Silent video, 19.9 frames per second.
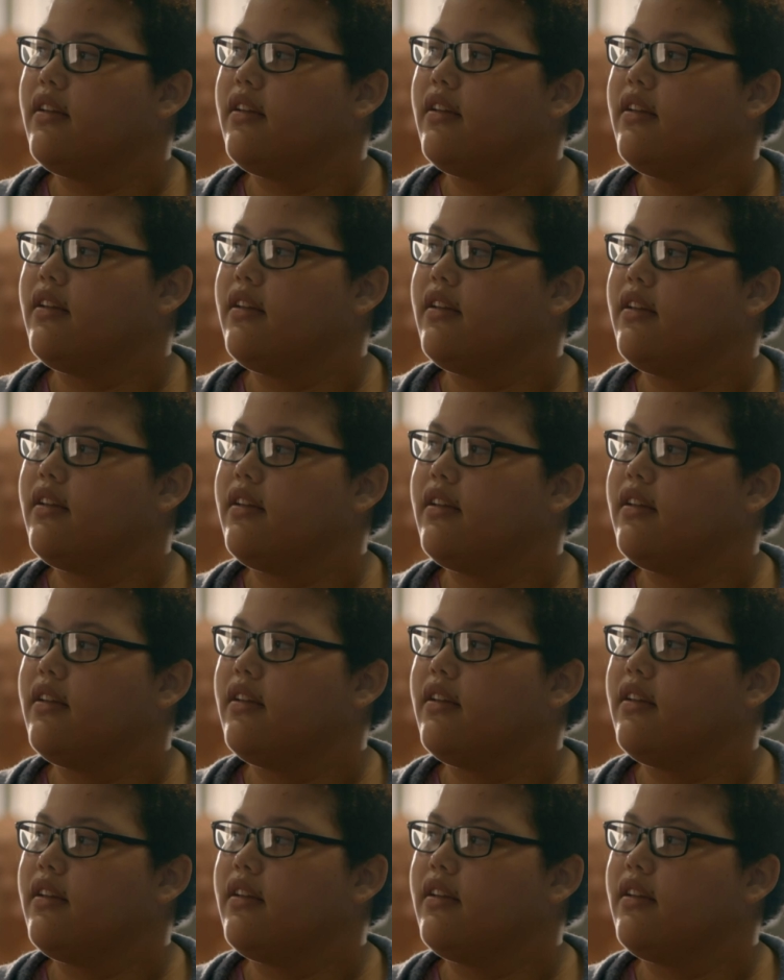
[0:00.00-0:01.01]

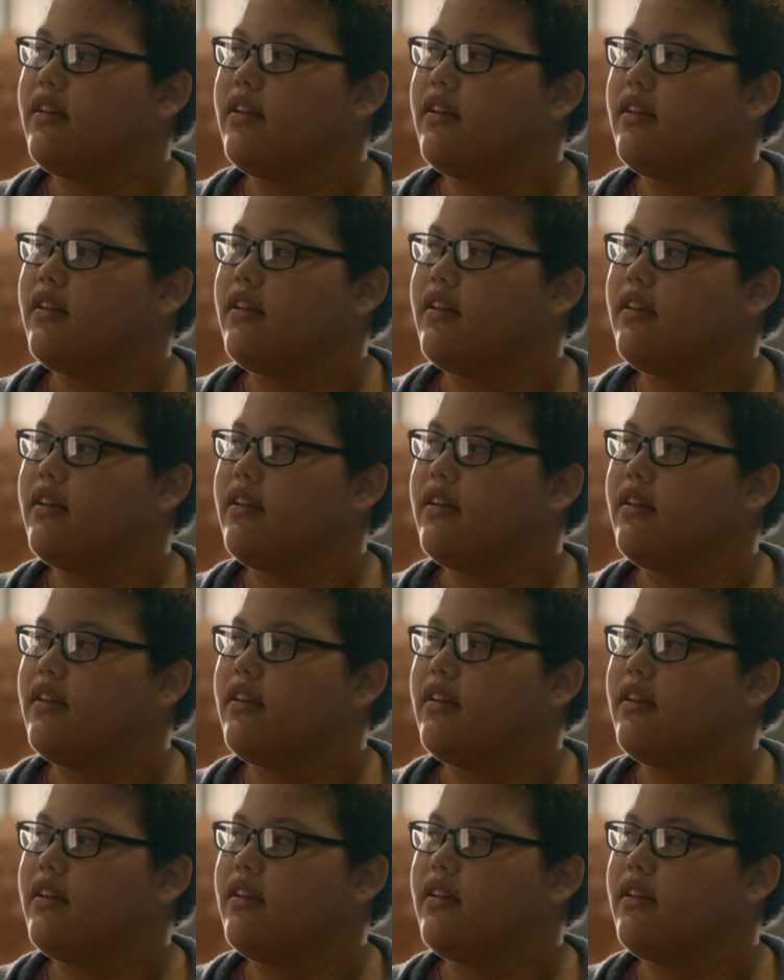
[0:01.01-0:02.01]

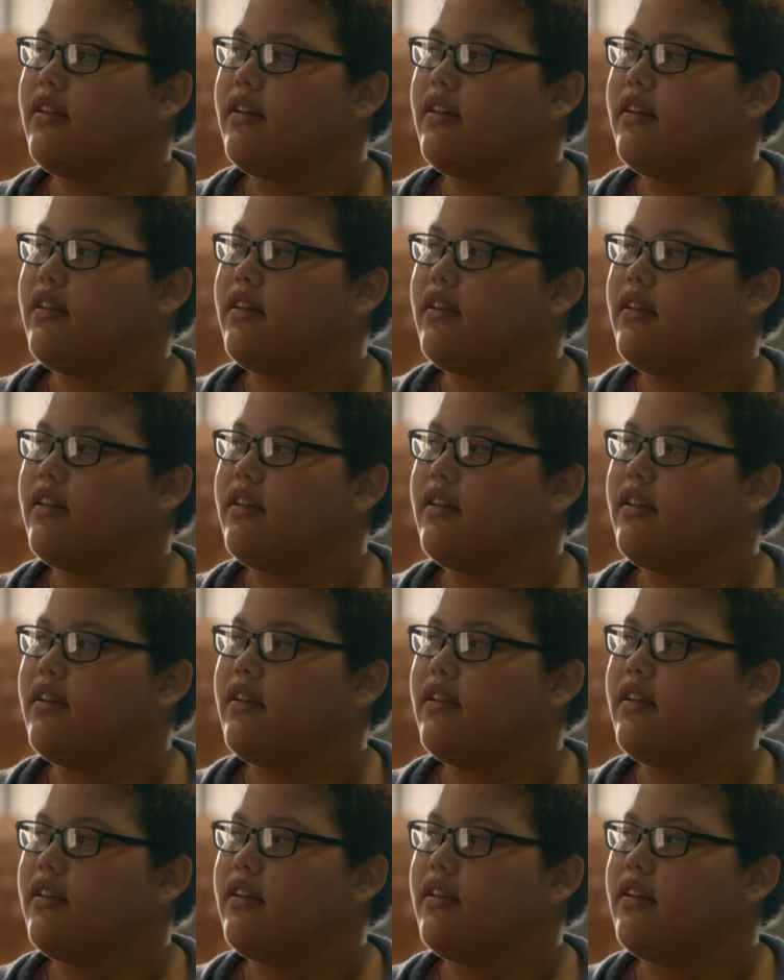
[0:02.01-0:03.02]

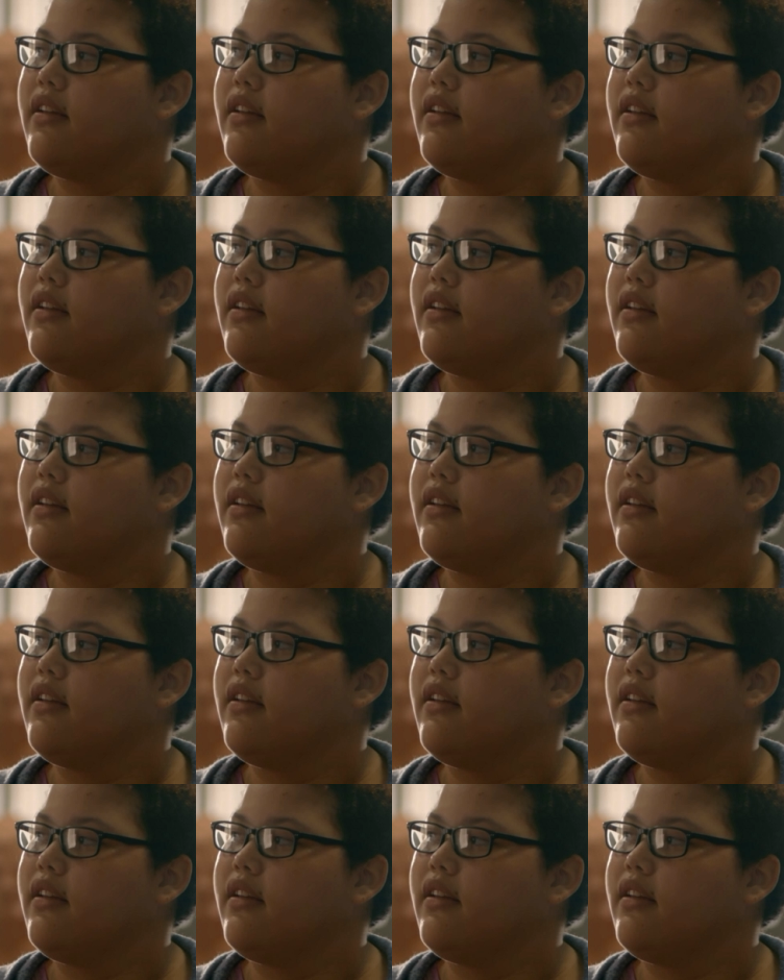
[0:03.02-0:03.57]
[no speech]